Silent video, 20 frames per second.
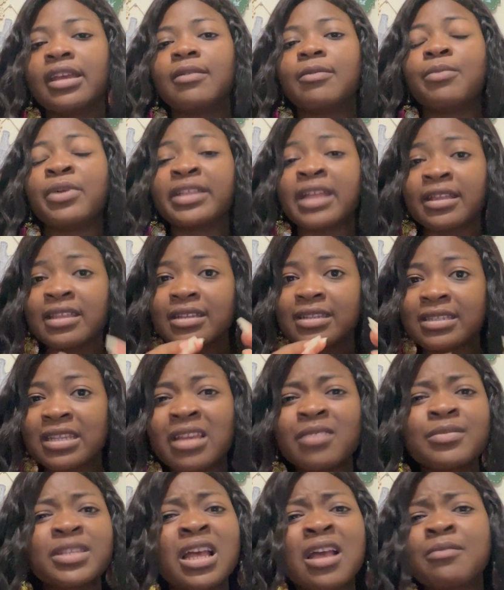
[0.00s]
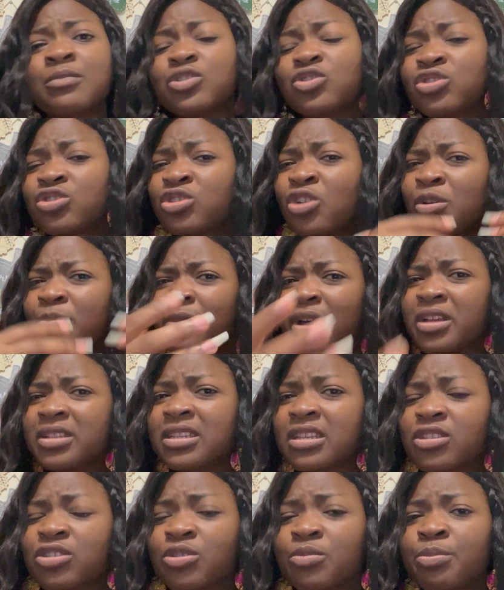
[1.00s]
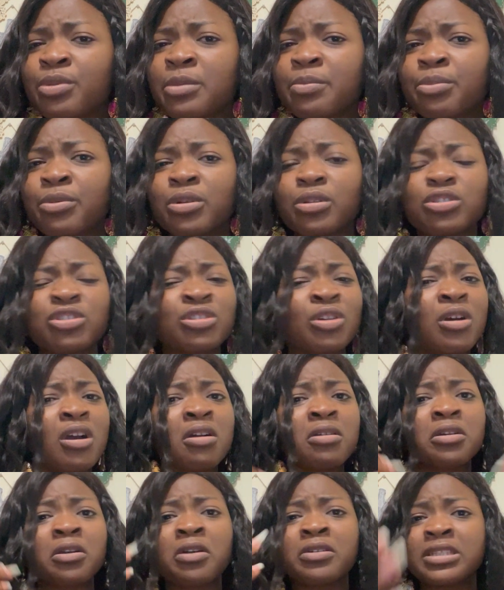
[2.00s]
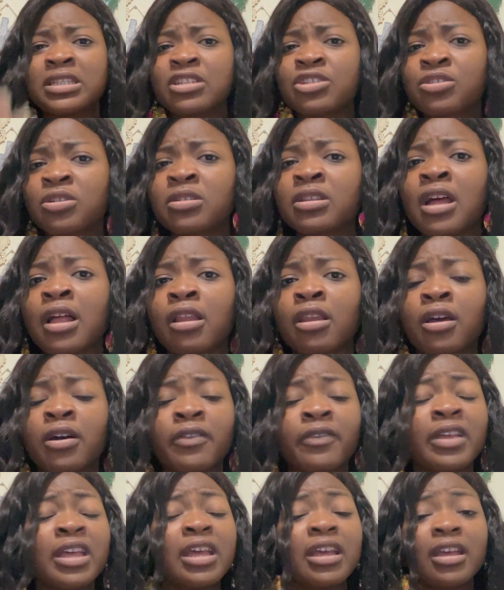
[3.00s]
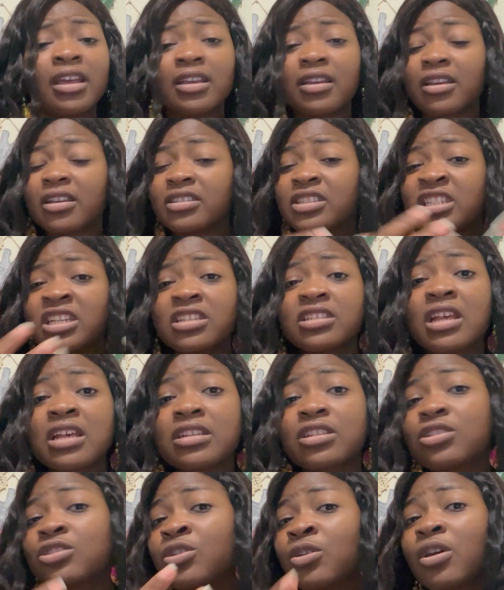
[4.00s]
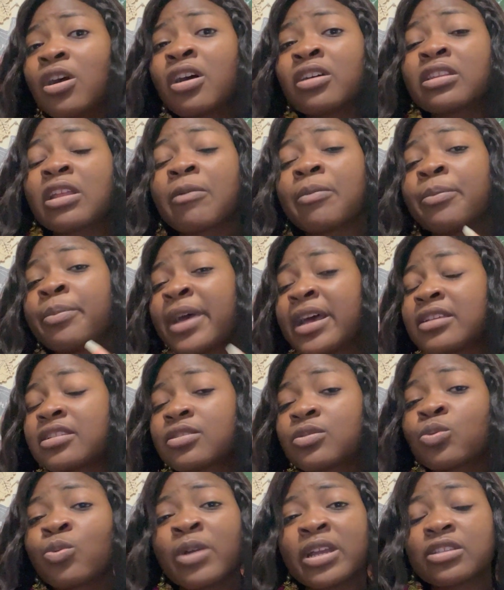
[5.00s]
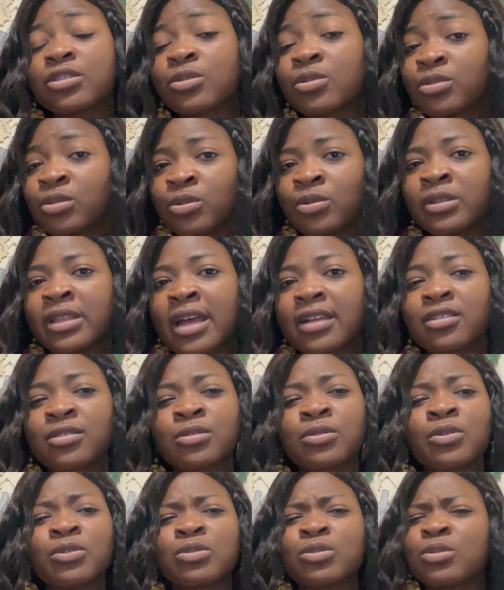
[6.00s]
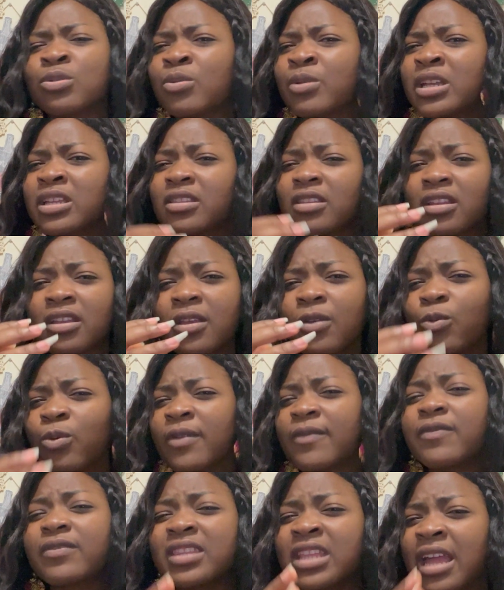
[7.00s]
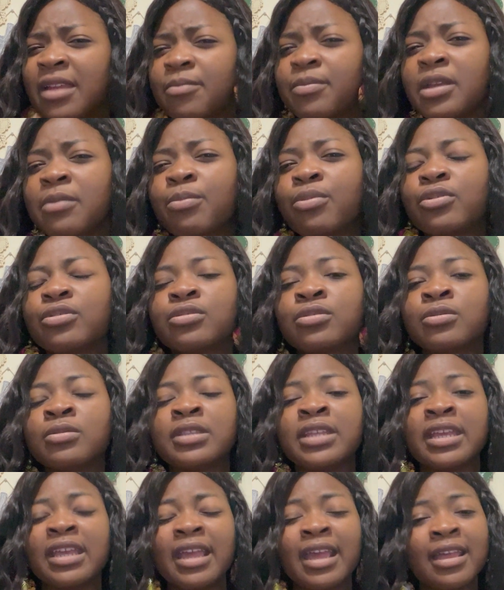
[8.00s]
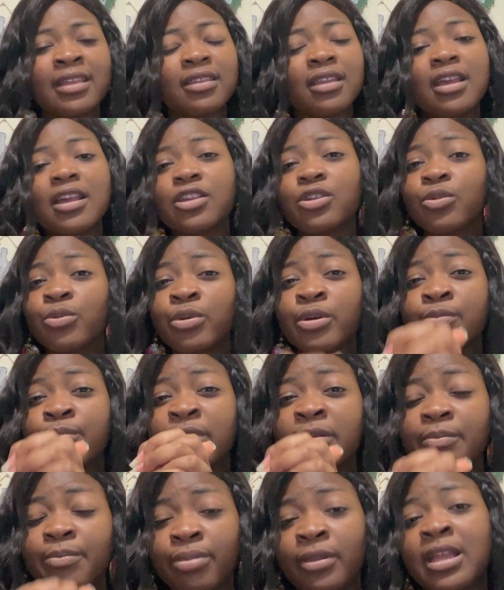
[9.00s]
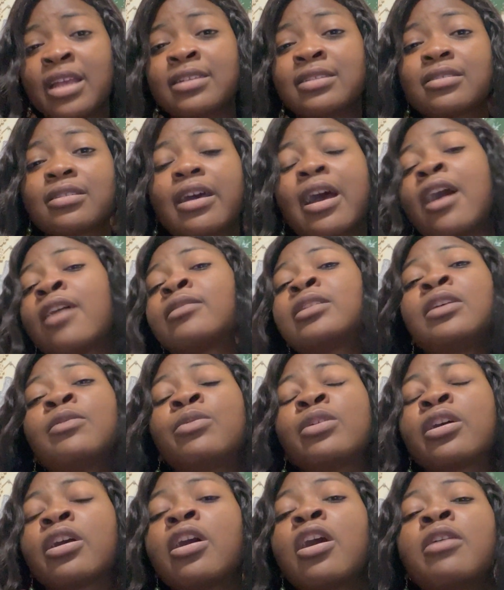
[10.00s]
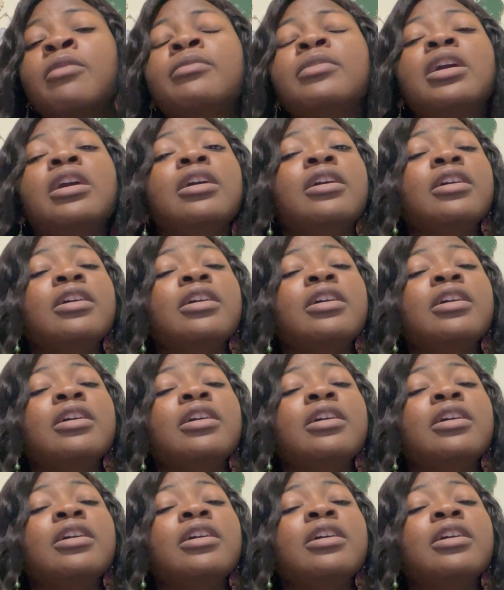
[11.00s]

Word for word: but at the same time show mercy to people show unconditional love jesus showed us the best way to do that so do it with 10 people today and you will be blessed how they will come